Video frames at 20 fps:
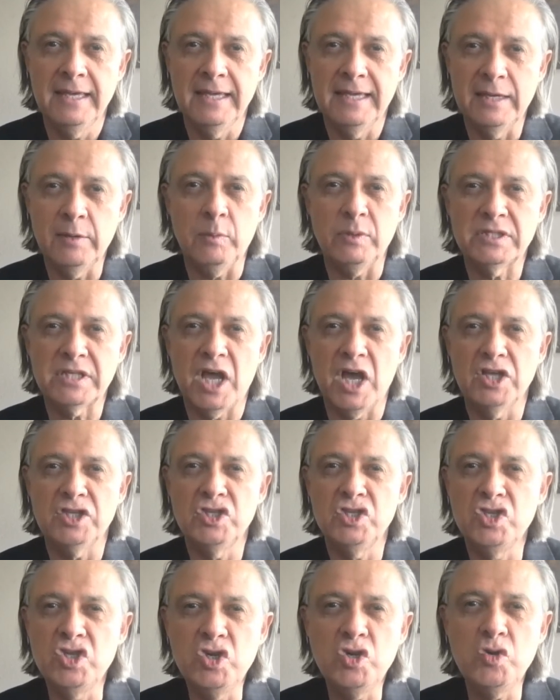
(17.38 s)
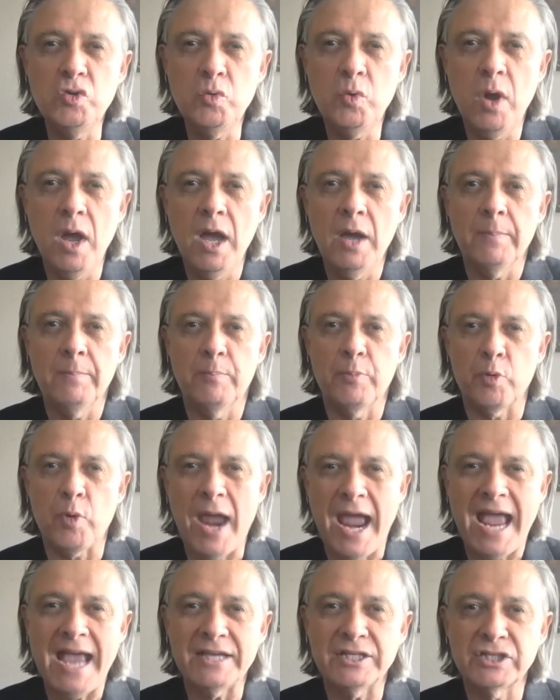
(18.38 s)
It was a new,
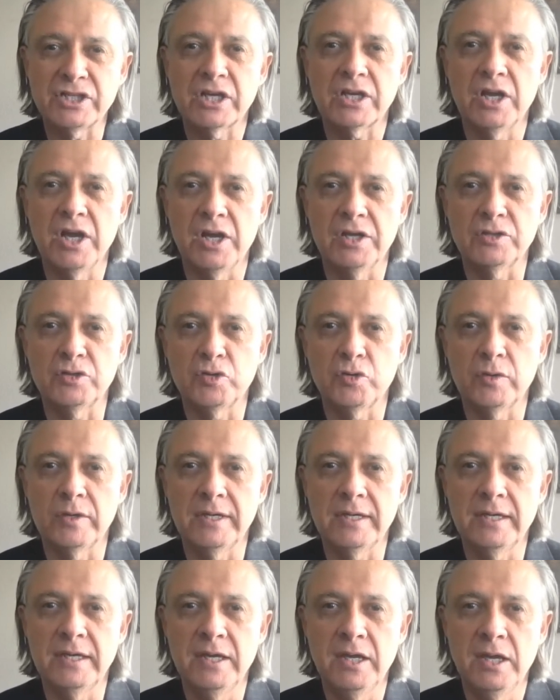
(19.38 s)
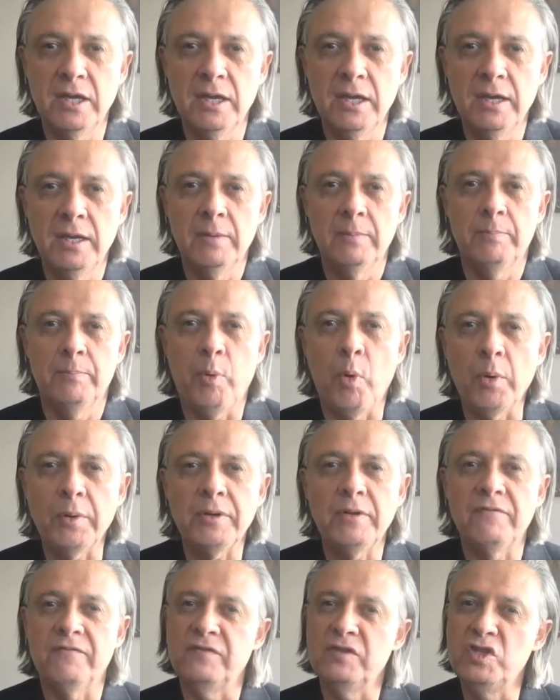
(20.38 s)
brash country born
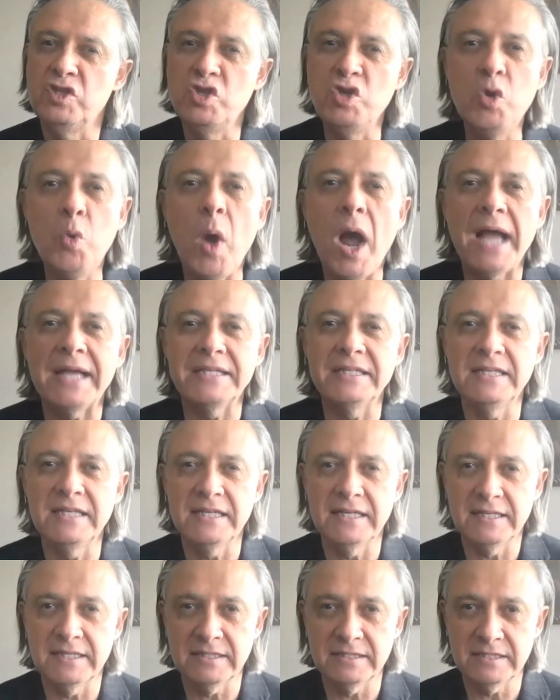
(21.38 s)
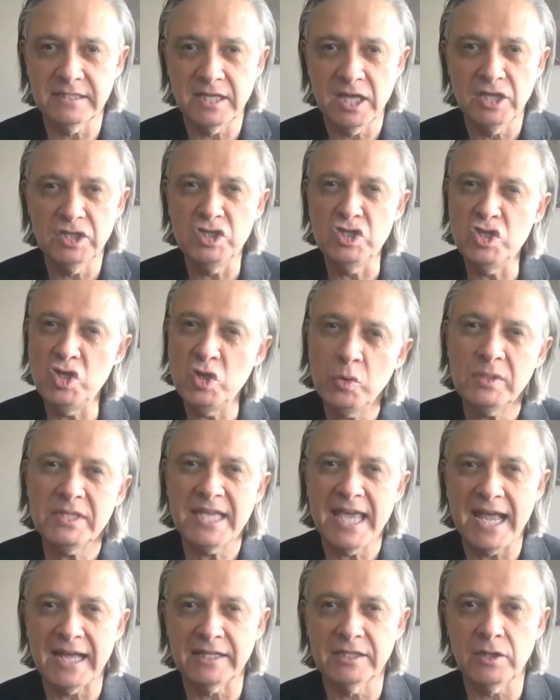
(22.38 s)
of new ideas, new
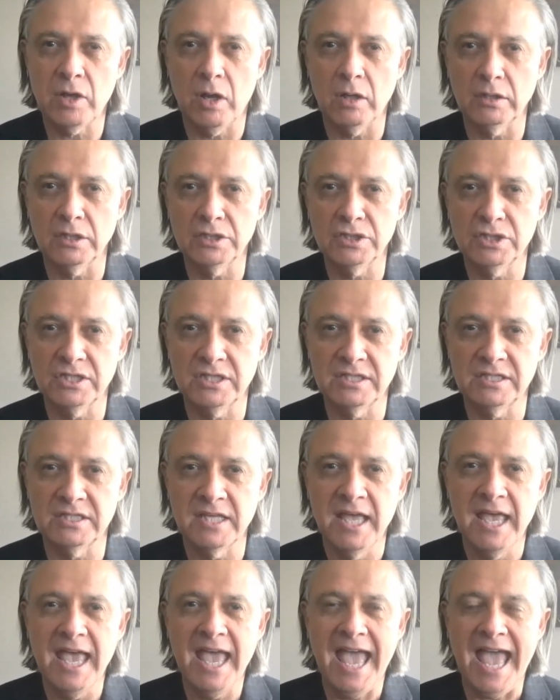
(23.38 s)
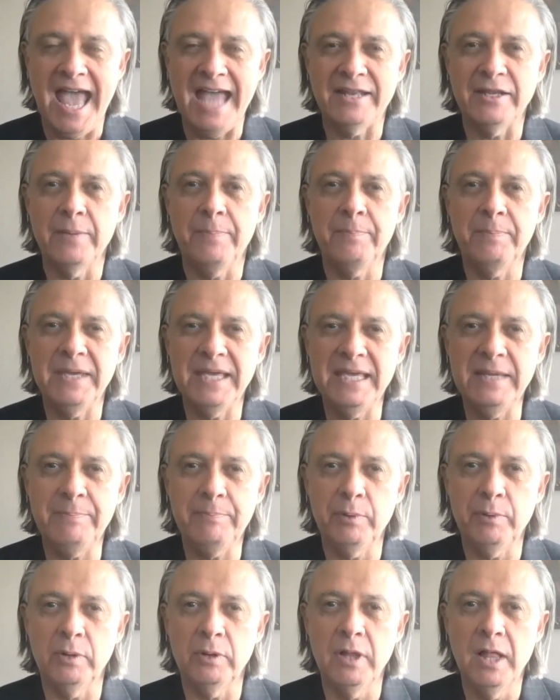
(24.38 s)
technologies, and a
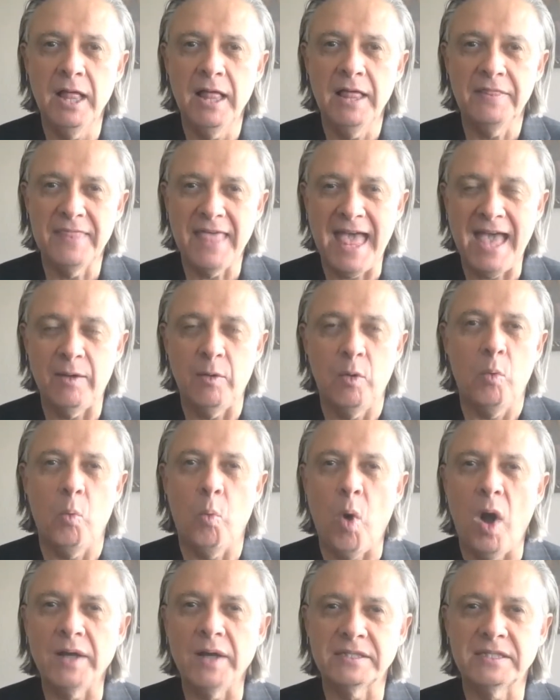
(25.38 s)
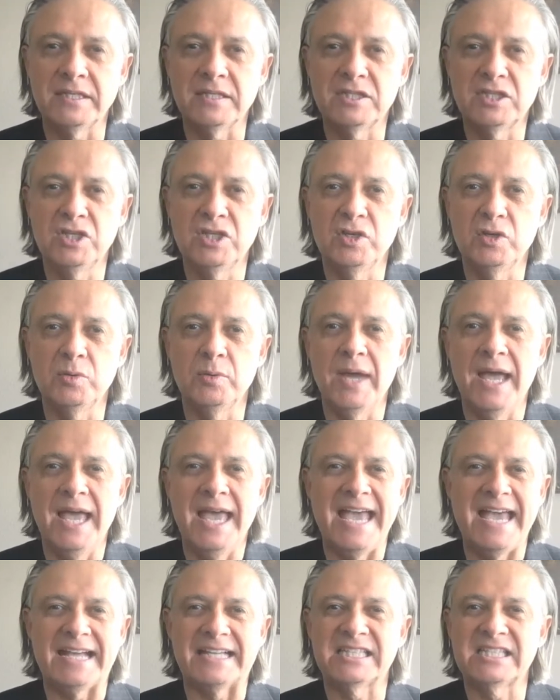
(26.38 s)
people that wanted to
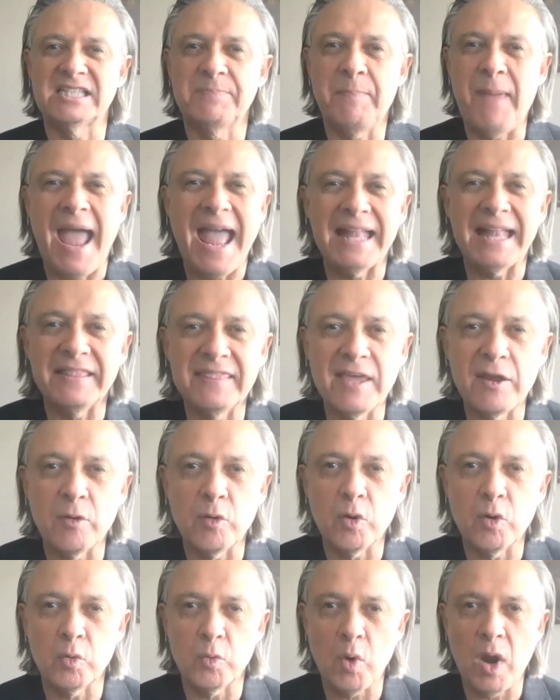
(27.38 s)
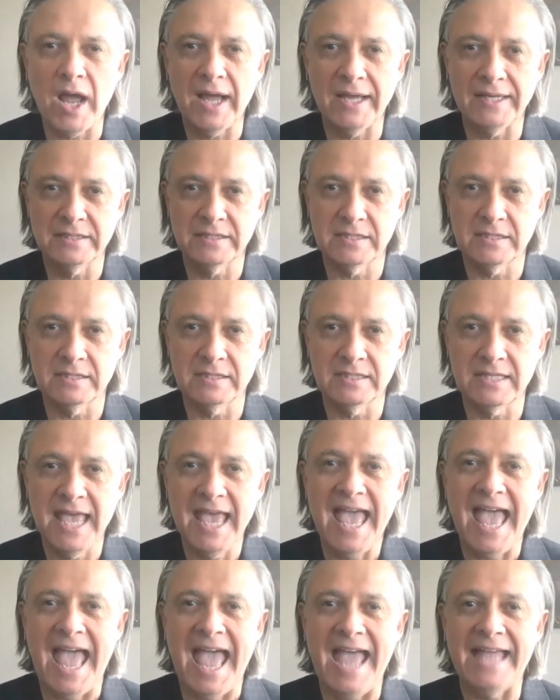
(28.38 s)
expand their horizons
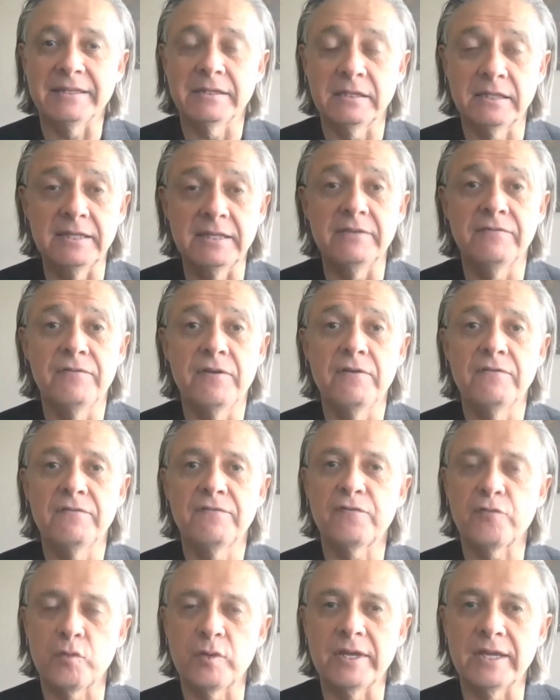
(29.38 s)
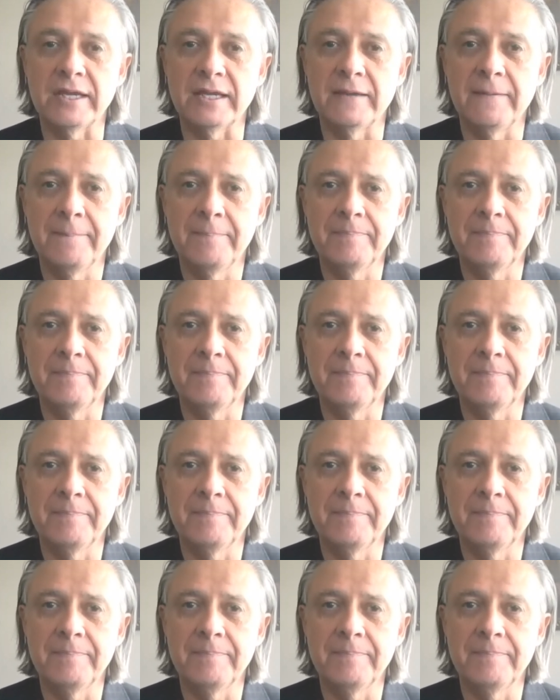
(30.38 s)
and live free.